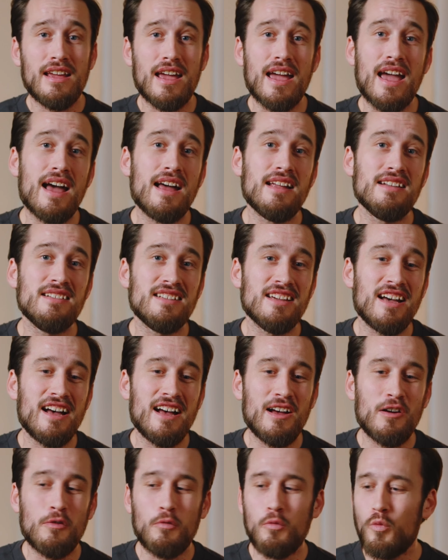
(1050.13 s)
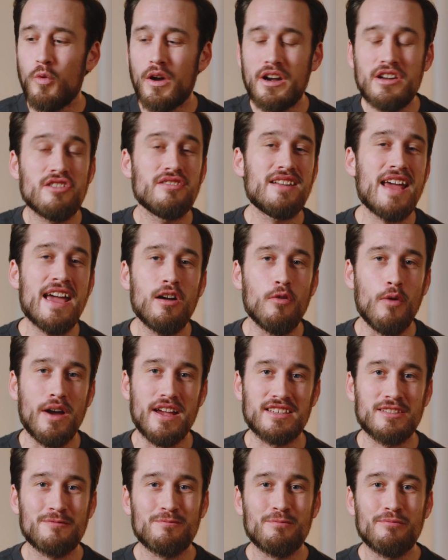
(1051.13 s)
And what are your
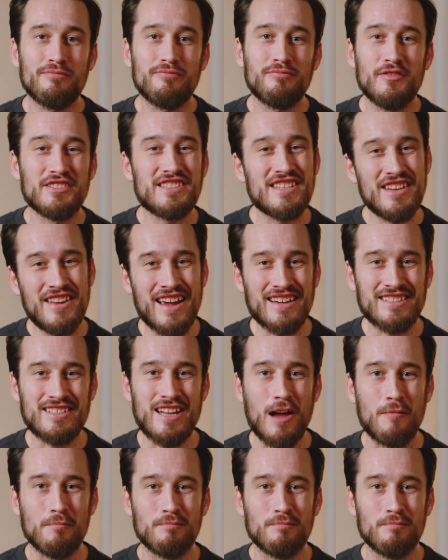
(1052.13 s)
takeaways? We'll see you next time.